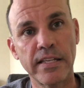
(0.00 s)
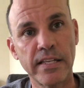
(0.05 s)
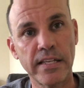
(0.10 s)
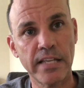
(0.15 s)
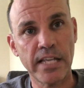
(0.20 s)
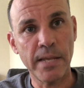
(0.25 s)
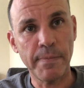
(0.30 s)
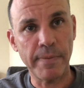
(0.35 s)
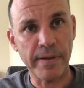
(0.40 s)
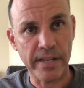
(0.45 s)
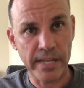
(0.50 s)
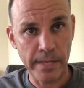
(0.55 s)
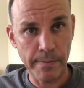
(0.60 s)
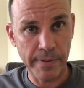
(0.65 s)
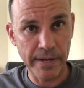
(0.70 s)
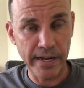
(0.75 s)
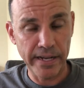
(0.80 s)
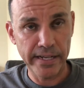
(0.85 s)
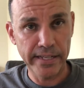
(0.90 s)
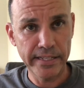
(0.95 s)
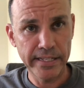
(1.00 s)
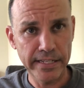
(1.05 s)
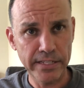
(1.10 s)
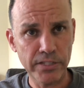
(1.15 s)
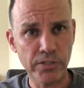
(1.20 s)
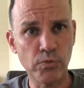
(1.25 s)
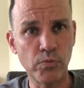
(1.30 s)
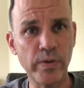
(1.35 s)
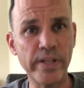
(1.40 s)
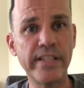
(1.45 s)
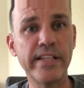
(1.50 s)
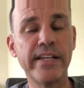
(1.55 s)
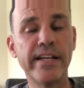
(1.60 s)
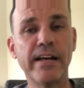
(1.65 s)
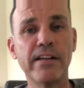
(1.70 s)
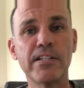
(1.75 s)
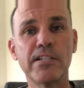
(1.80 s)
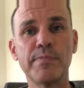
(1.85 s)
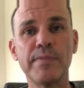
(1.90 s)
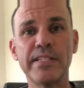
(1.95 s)
keep an eye on this, read the
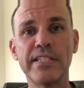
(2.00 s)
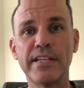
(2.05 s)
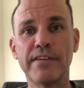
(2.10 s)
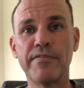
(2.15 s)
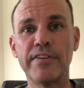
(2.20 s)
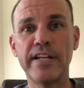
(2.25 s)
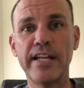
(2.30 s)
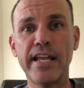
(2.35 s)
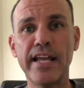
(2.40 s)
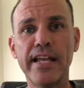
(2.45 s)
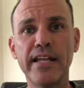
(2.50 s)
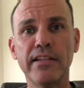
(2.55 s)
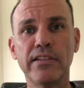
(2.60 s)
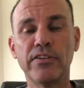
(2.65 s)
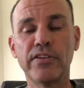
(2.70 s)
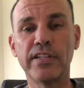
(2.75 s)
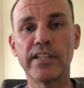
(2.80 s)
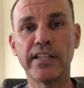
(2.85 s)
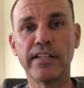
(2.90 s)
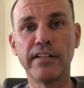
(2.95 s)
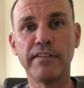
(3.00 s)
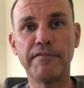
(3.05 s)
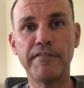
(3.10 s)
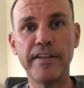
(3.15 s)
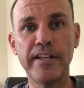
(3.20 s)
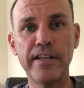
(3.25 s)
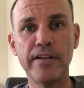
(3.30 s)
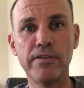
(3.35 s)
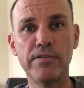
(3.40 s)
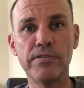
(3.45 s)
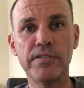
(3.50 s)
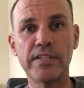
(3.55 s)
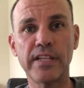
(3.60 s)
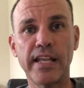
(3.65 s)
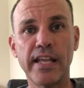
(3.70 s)
announcements every day, look at the little videos,